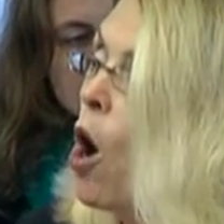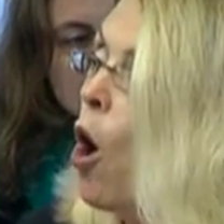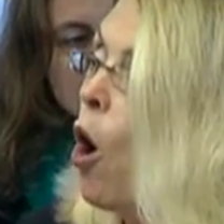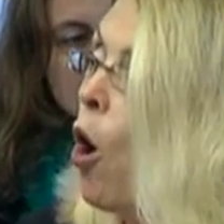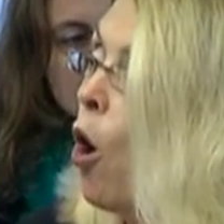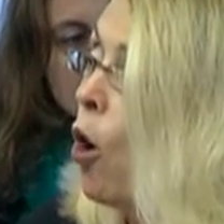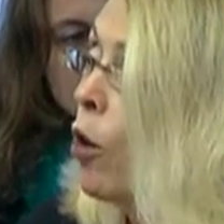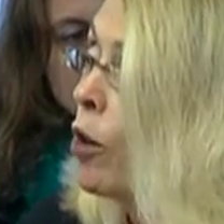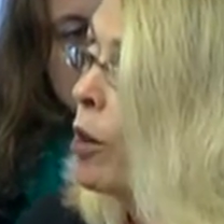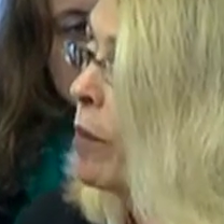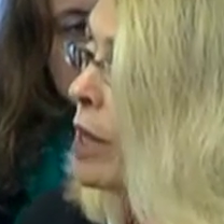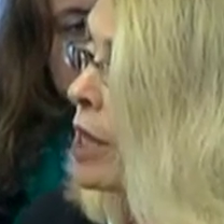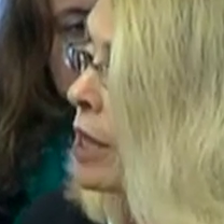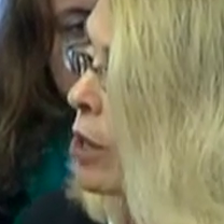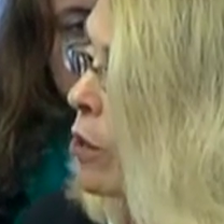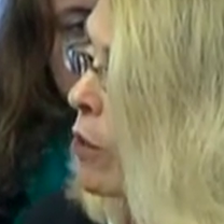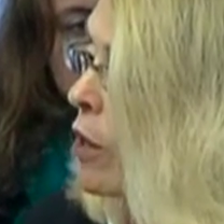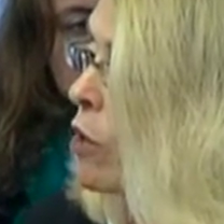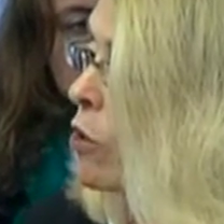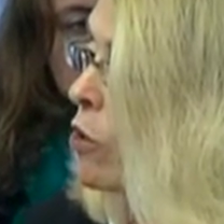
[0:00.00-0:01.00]
All the
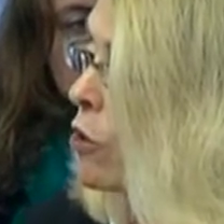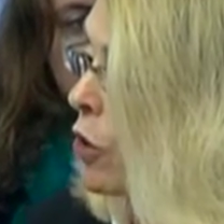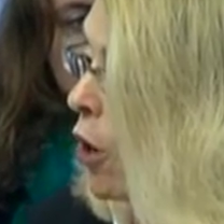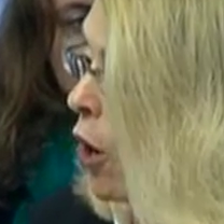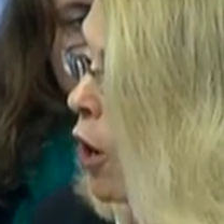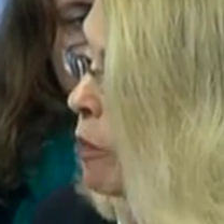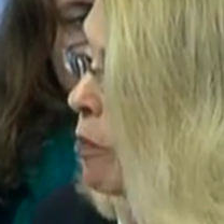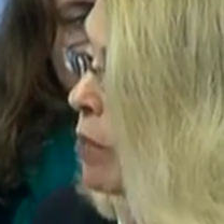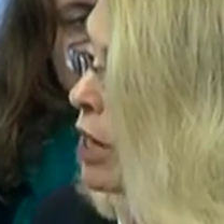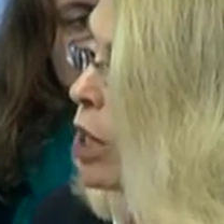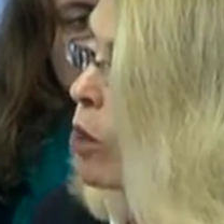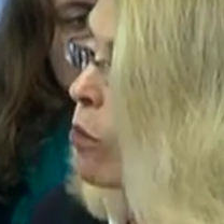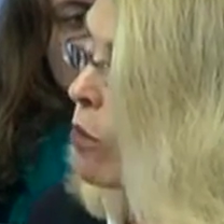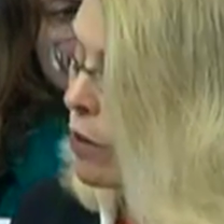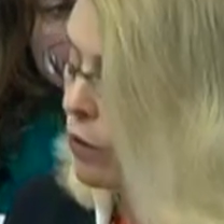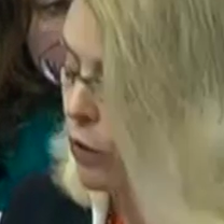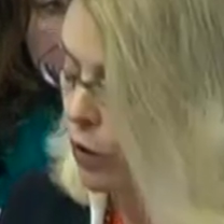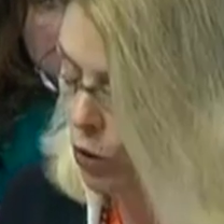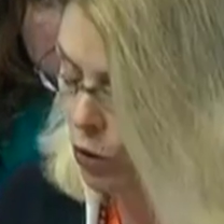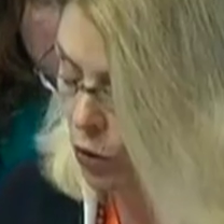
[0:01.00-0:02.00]
materials are
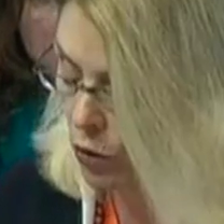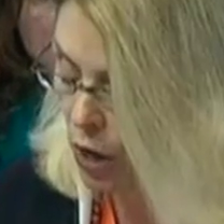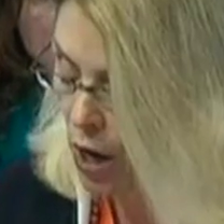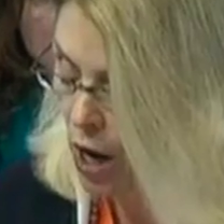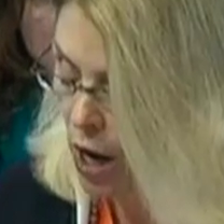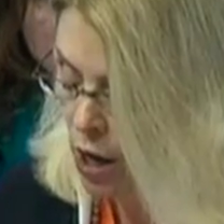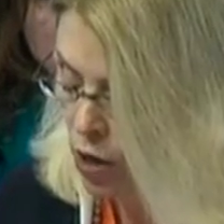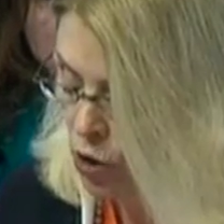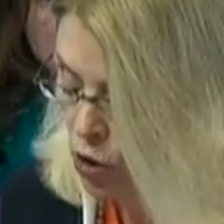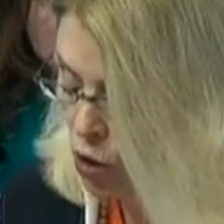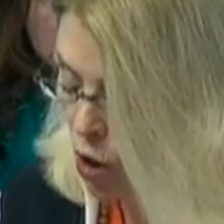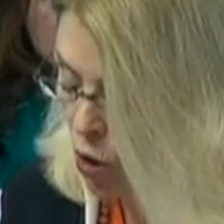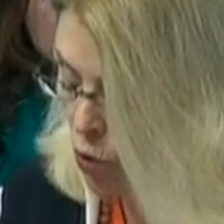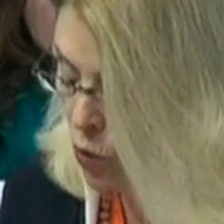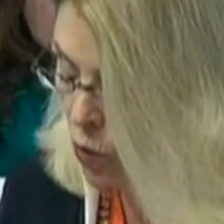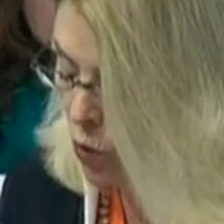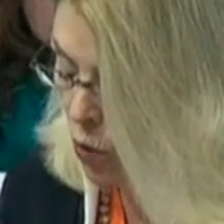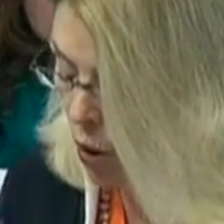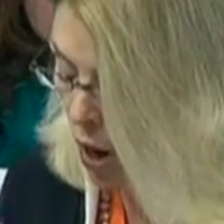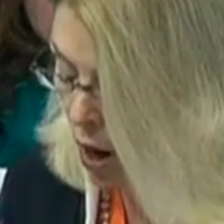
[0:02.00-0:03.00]
peer-reviewed,
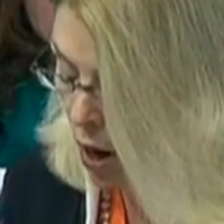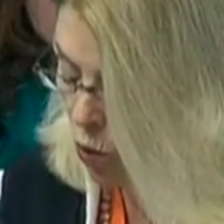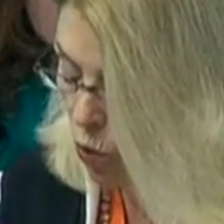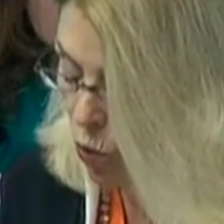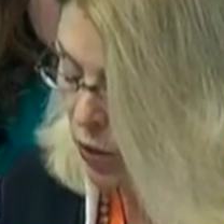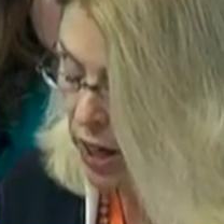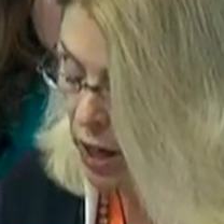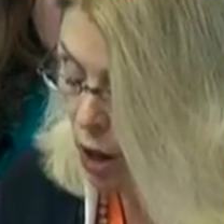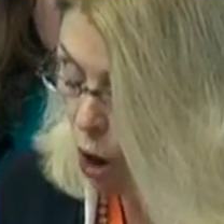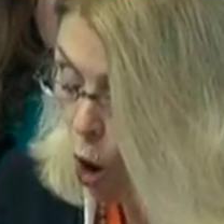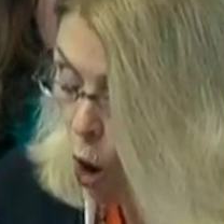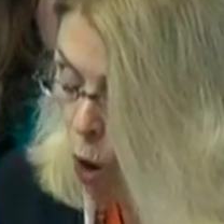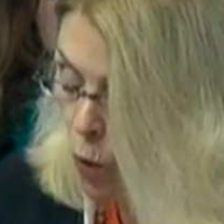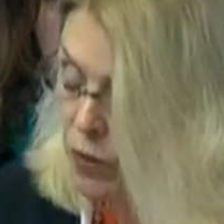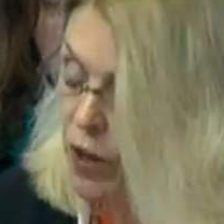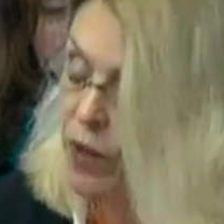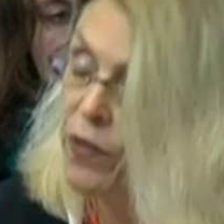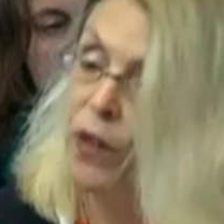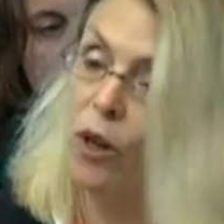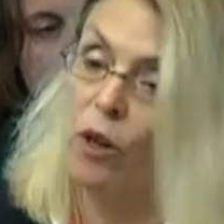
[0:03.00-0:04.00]
so we
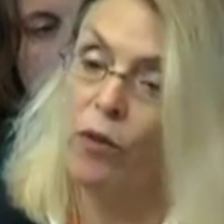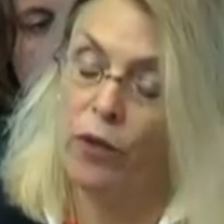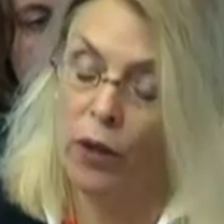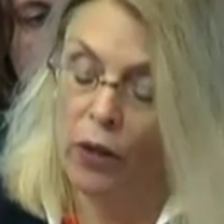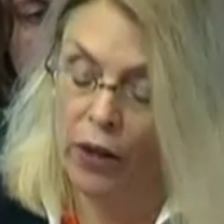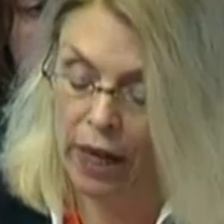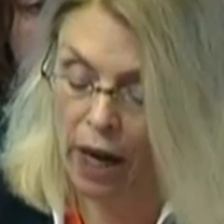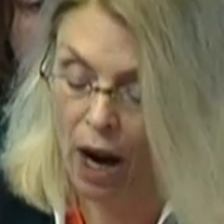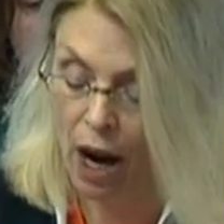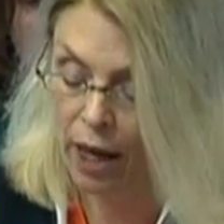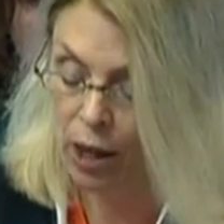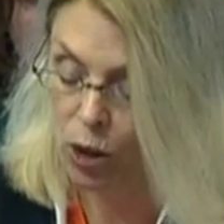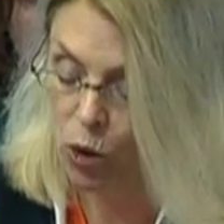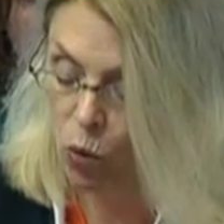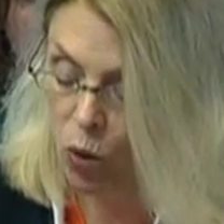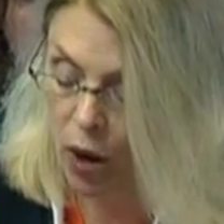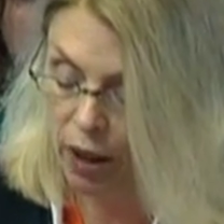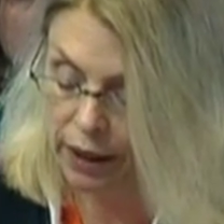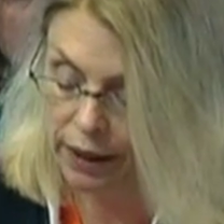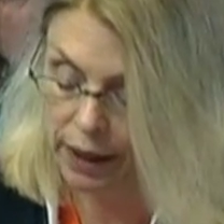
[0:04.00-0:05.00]
hope that they're very high
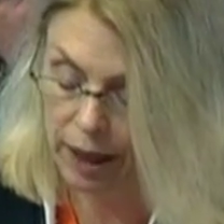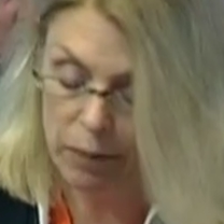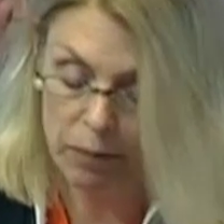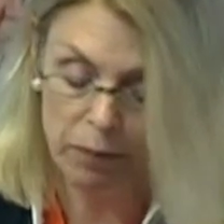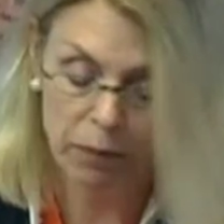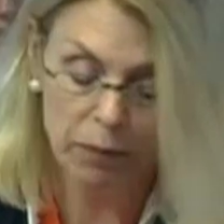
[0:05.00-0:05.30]
quality.